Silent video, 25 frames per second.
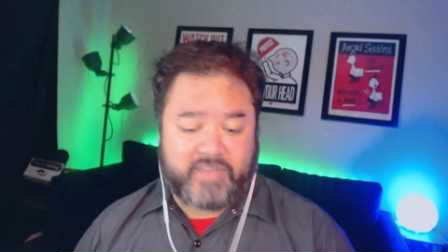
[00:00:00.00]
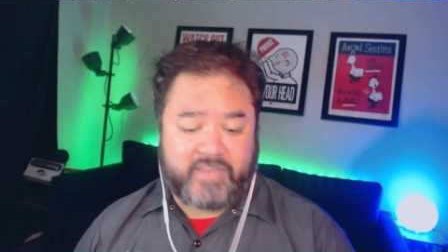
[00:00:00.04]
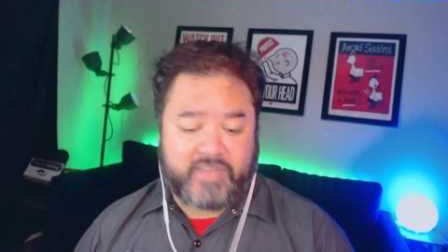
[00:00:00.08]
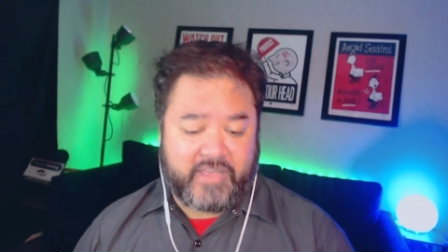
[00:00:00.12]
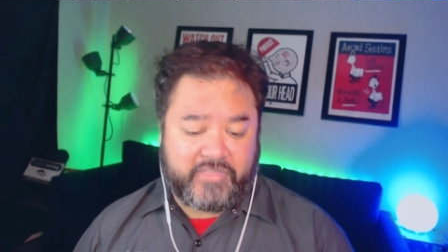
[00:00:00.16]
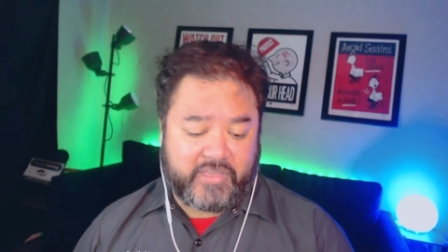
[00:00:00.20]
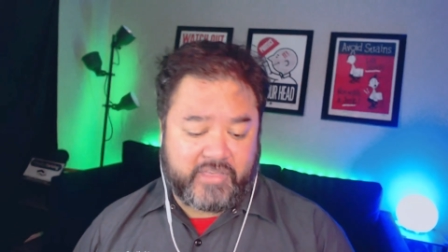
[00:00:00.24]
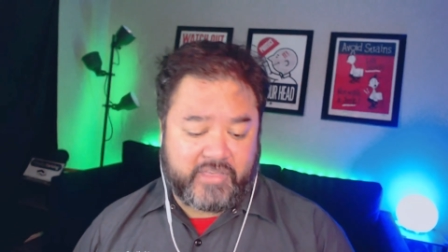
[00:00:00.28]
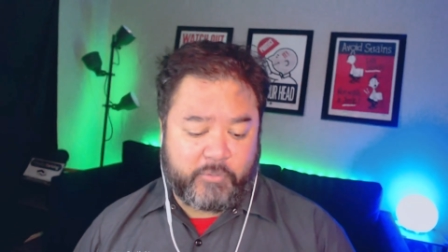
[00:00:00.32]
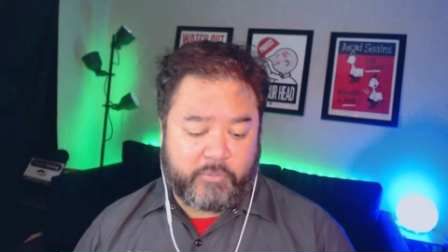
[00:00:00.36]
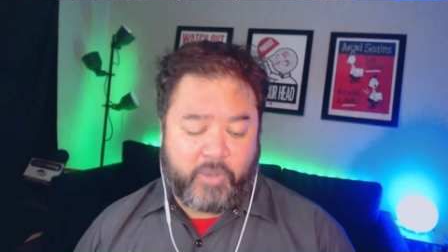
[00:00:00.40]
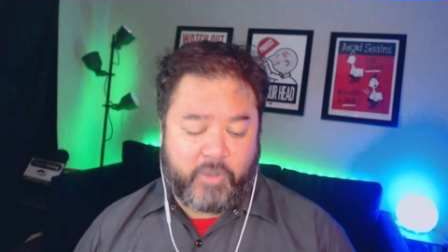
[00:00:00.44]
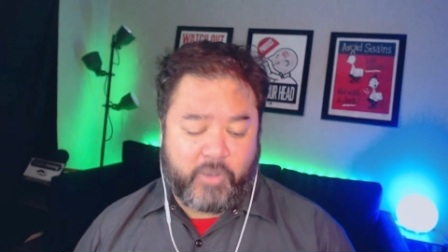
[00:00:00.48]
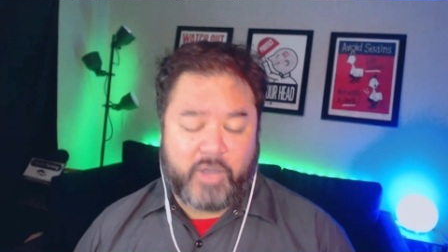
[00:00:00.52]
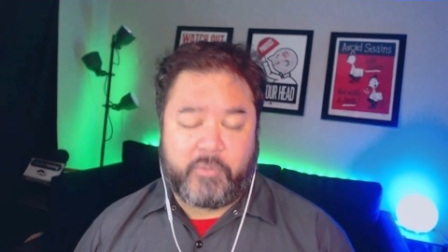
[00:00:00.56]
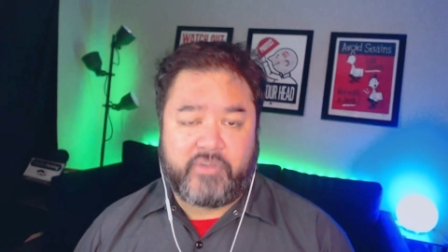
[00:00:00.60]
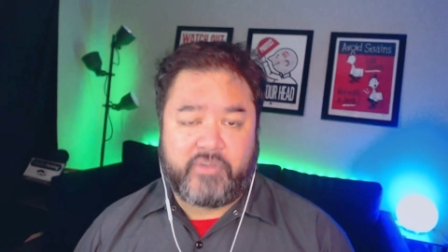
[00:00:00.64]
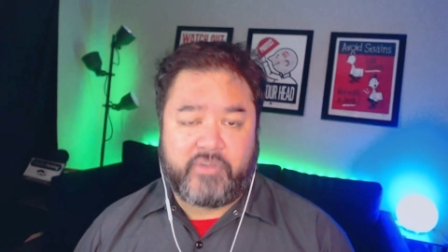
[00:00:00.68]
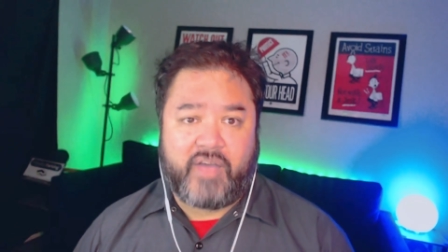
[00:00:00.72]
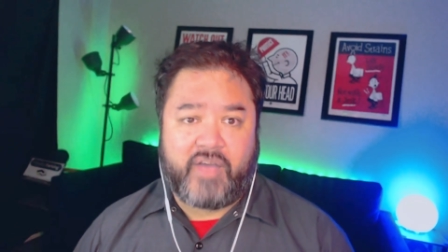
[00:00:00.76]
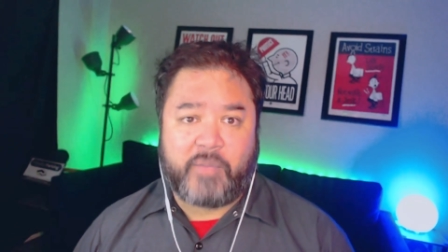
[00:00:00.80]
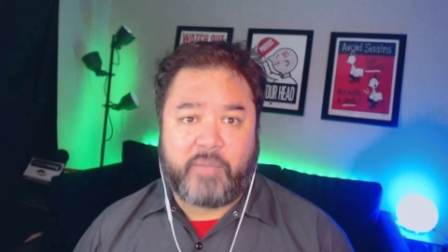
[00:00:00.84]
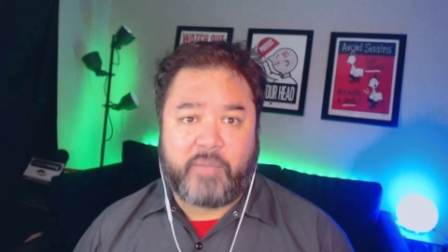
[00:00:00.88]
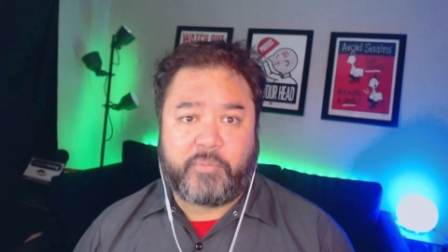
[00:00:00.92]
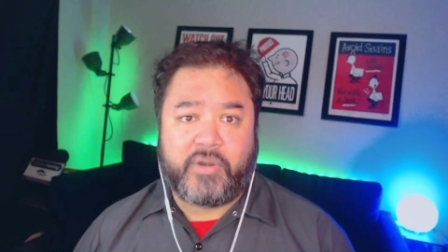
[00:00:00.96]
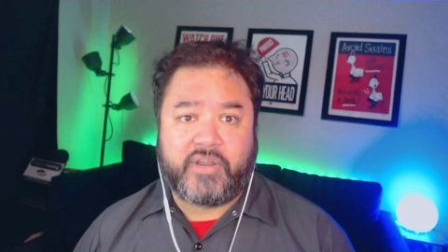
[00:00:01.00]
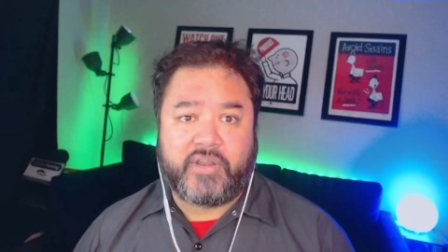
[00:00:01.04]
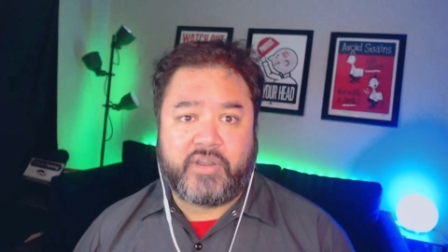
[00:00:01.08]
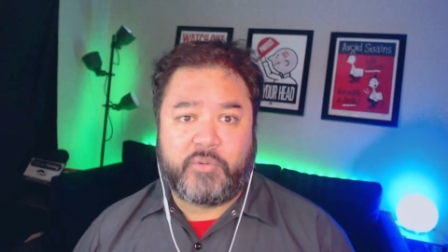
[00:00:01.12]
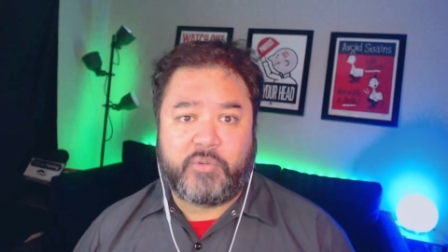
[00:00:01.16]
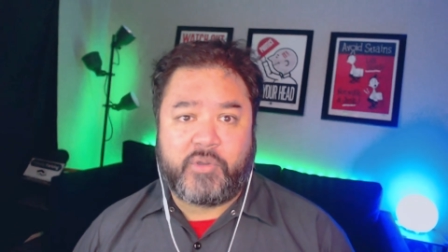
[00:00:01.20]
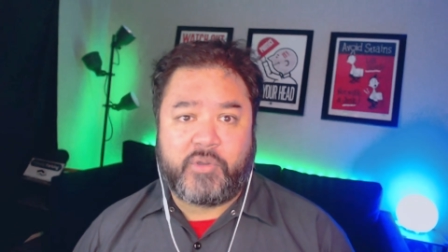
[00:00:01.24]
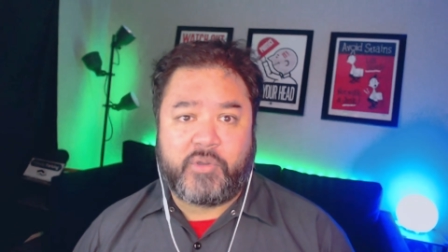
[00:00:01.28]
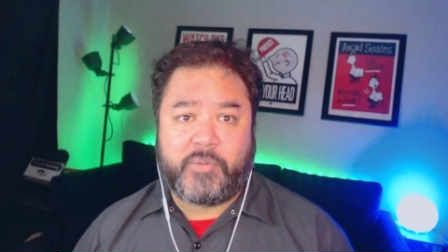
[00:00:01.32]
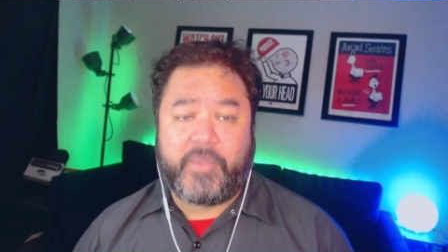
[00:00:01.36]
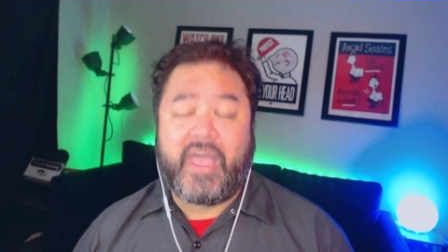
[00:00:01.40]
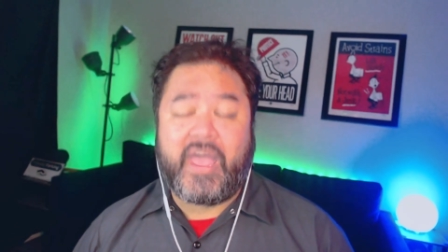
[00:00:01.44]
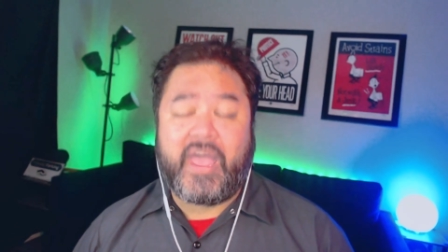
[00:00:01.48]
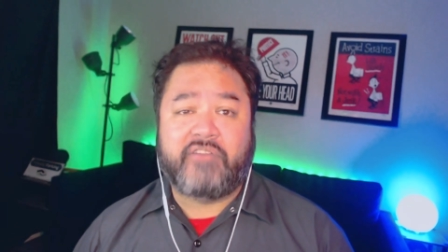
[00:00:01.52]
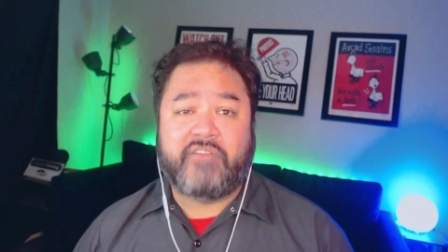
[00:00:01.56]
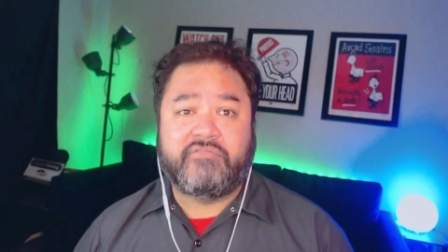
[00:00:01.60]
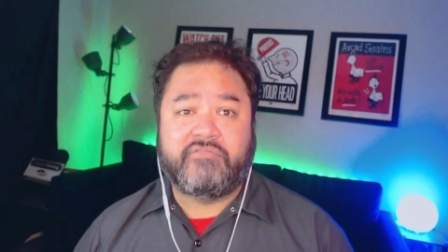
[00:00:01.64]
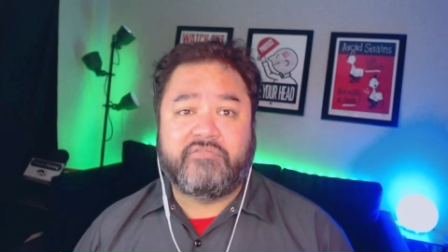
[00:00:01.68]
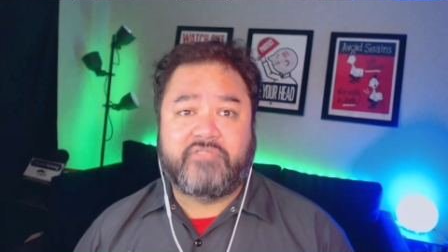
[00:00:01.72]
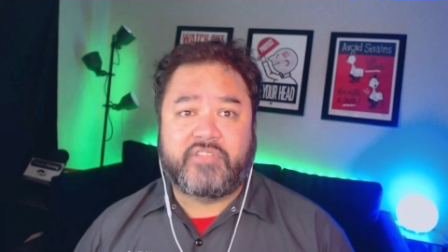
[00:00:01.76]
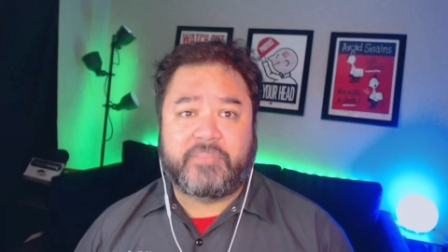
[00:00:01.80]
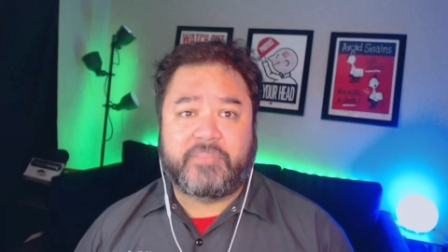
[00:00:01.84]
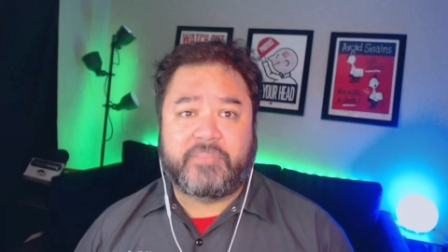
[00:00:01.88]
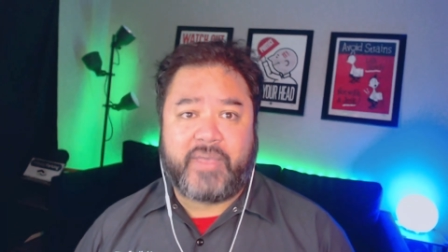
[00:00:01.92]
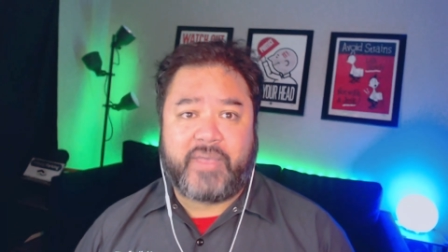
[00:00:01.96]
i think why we've operated the way we have
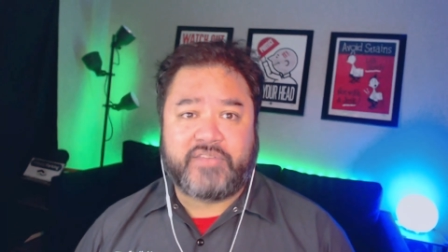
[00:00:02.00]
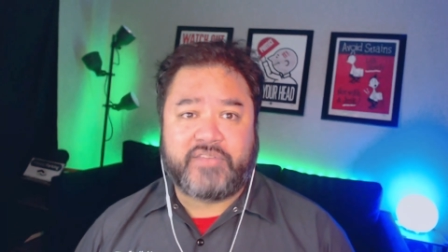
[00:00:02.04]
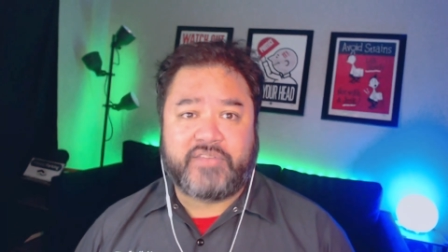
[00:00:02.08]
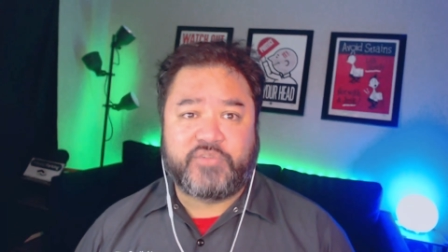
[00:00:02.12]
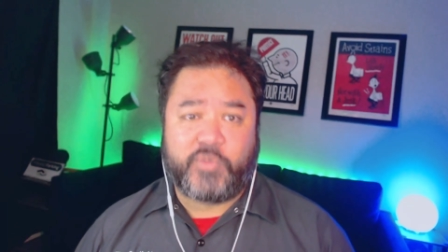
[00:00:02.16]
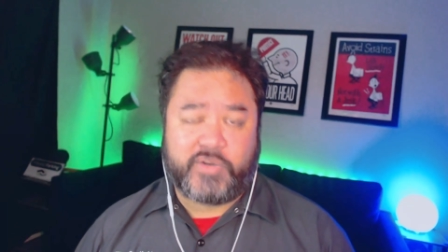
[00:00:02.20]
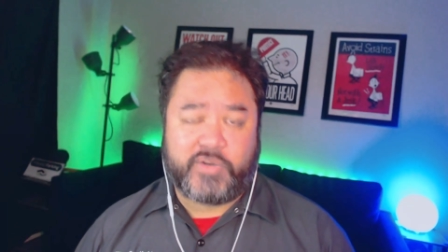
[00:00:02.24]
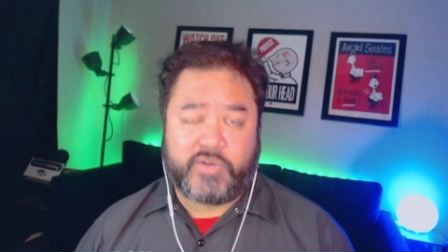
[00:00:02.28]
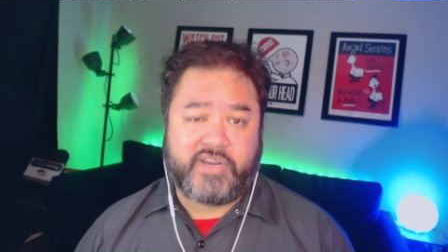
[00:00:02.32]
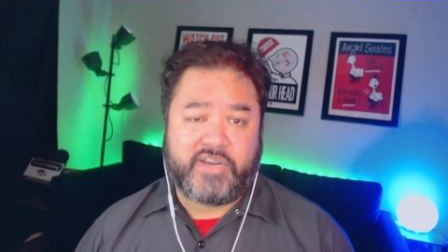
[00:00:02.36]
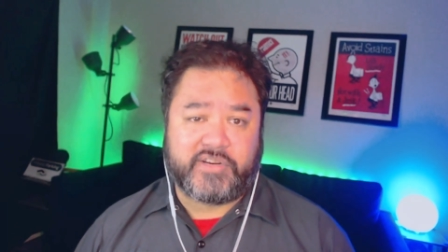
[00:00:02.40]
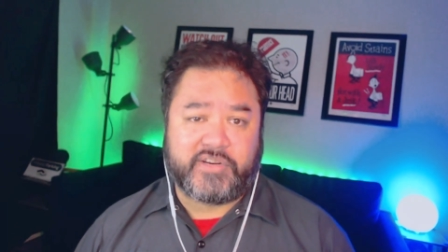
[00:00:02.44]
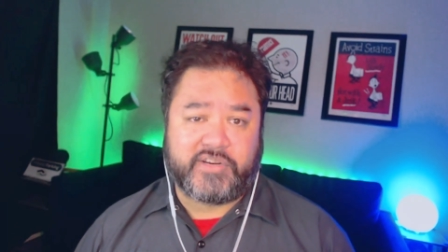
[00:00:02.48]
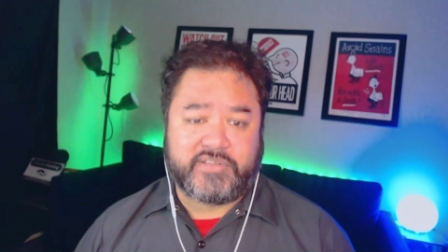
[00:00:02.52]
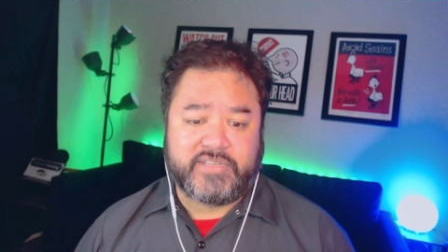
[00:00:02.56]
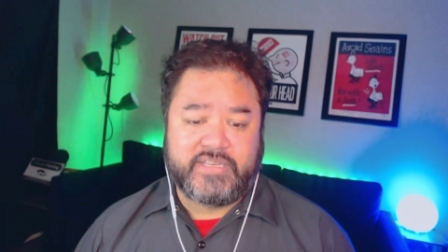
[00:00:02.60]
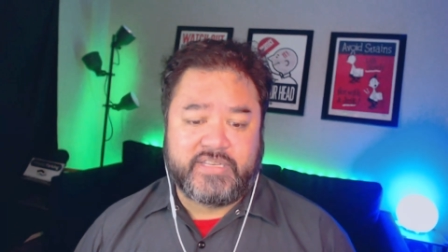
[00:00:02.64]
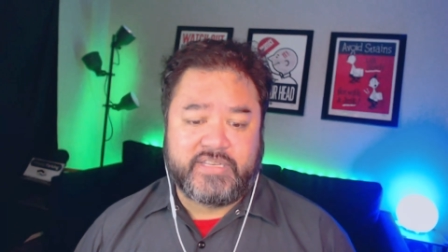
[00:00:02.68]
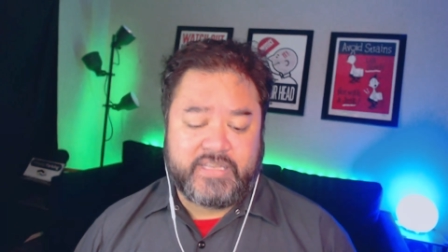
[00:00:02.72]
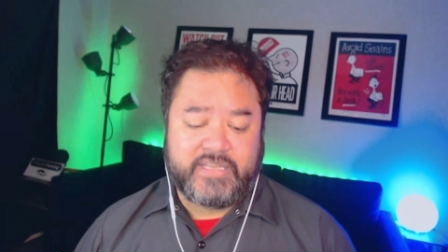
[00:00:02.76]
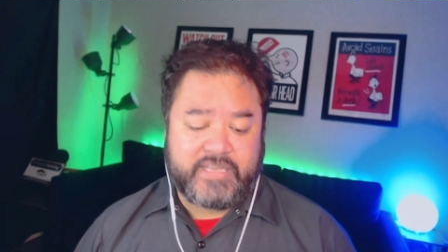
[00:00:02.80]
for the past 20 years